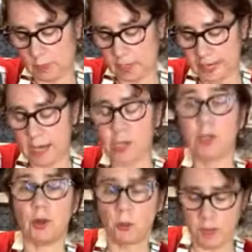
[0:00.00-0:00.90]
And how
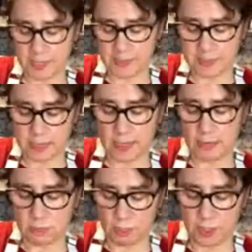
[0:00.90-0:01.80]
do you know when it's done?
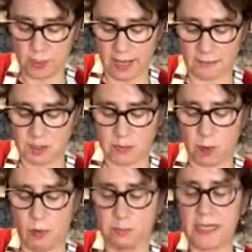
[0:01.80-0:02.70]
When you have
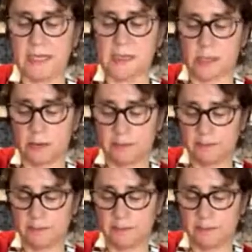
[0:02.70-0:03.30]
small peaks.